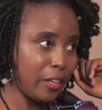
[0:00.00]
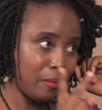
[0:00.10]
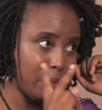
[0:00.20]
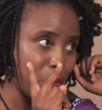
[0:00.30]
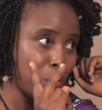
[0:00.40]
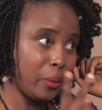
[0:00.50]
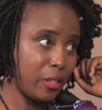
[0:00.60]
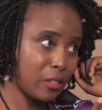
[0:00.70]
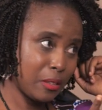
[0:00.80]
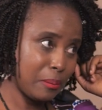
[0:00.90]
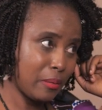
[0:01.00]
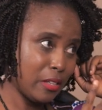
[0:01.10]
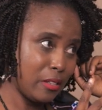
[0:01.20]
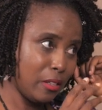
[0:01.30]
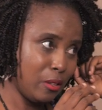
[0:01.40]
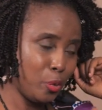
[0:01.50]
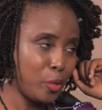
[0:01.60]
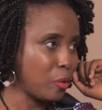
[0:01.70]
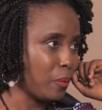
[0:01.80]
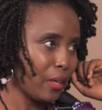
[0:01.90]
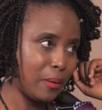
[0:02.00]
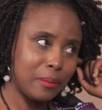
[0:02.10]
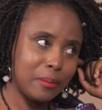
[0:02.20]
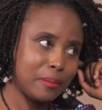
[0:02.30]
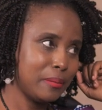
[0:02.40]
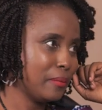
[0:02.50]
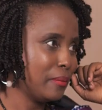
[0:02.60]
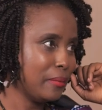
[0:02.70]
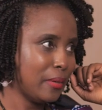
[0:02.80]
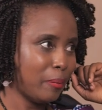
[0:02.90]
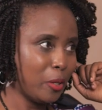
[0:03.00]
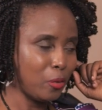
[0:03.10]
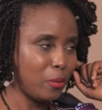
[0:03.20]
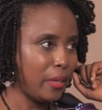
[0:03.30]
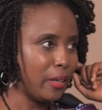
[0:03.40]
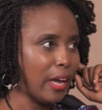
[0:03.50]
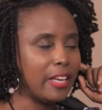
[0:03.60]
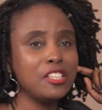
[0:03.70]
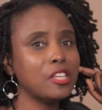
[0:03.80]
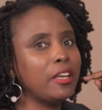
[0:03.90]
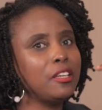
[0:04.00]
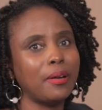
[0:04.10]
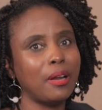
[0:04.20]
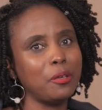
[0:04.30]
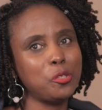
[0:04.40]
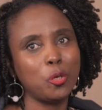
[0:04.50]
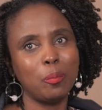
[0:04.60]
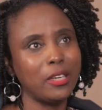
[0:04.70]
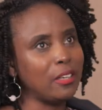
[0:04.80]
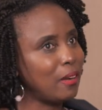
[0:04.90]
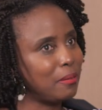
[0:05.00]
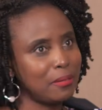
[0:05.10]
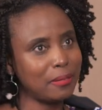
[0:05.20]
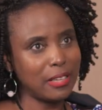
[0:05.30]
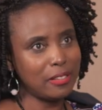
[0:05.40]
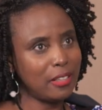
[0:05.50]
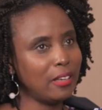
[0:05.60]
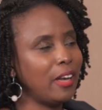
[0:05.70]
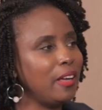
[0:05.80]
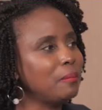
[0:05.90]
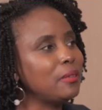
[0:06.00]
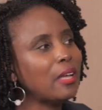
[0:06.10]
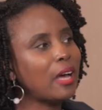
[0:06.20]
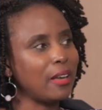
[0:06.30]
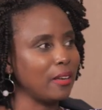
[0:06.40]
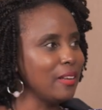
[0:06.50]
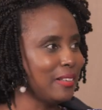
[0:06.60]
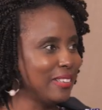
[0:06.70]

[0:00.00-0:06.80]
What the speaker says: I gave them 2 weeks. I said, 2 weeks from now, I'm out of here. I didn't even have a job. I didn't have, I said, I am done.